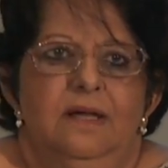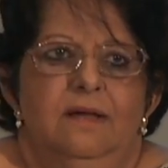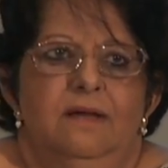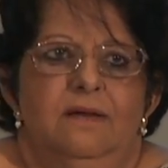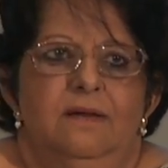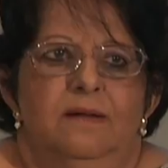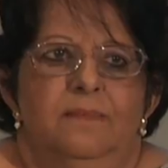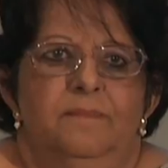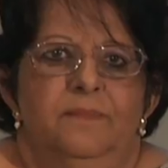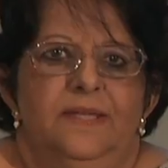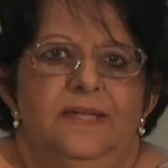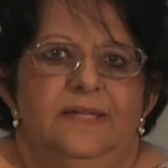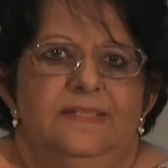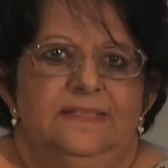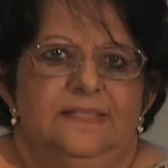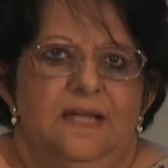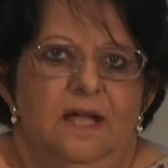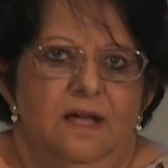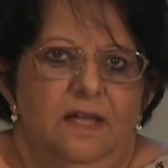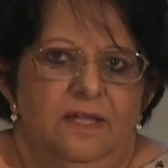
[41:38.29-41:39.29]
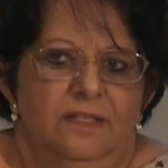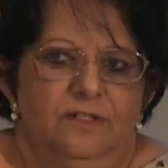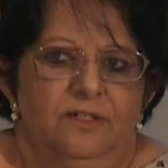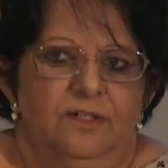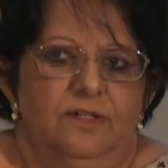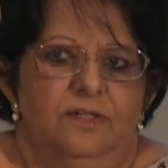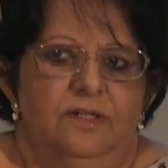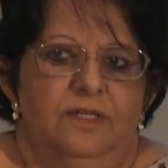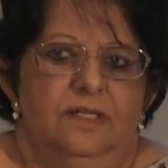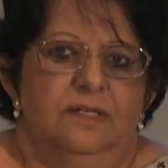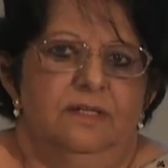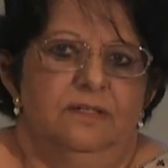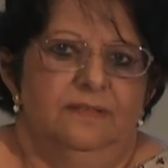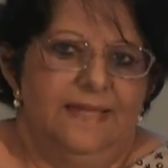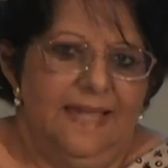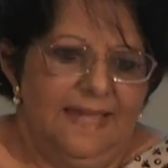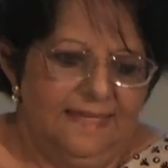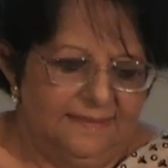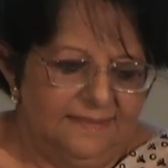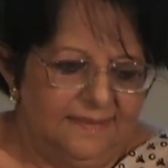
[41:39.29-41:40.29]
um, as either uh,
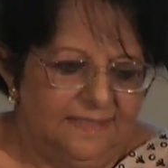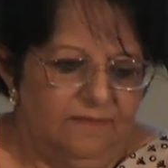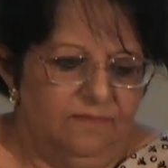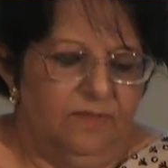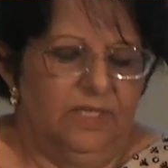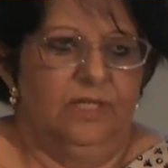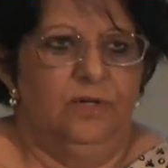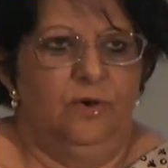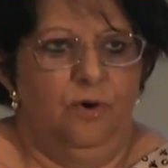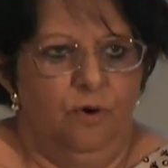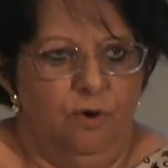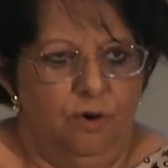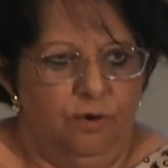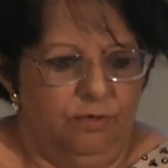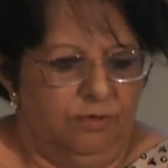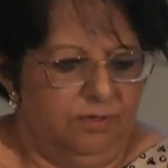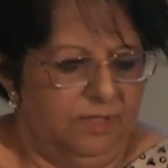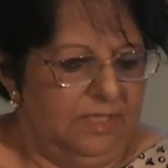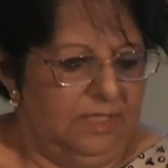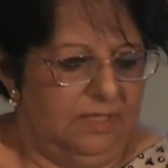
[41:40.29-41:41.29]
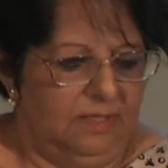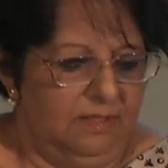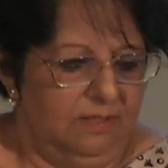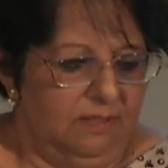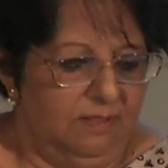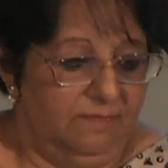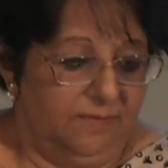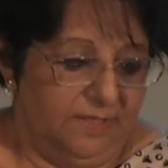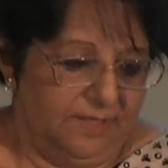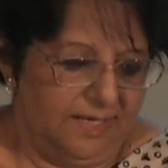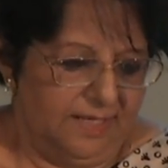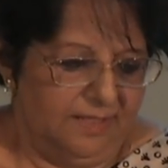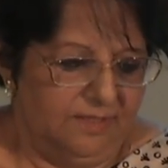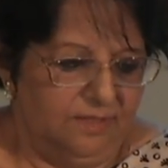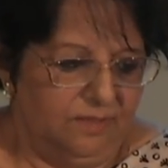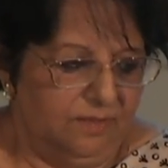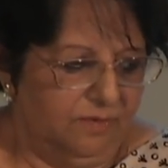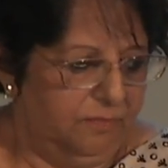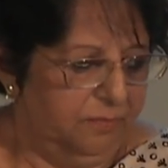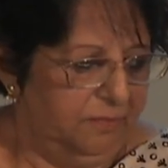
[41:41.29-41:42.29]
thanksgiving or in a
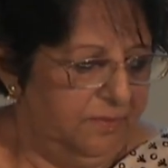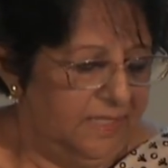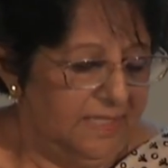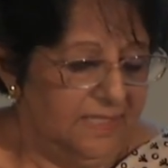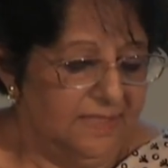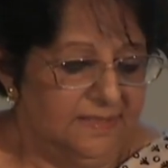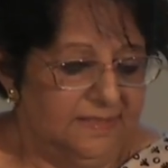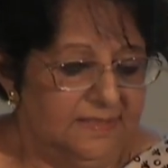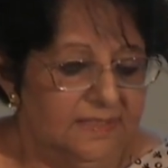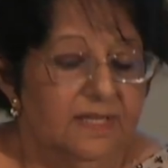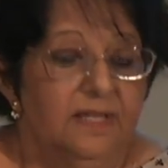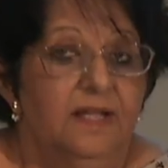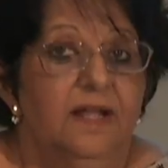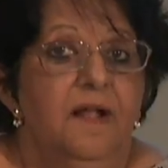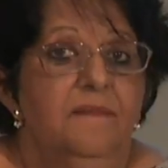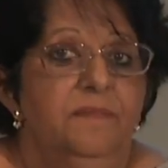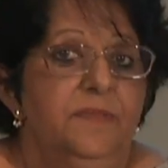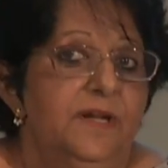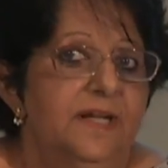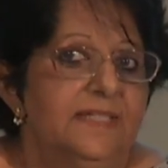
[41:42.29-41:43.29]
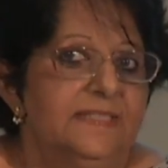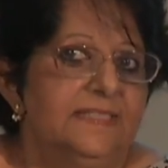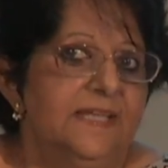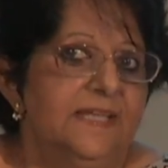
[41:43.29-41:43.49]
variety of ways. There are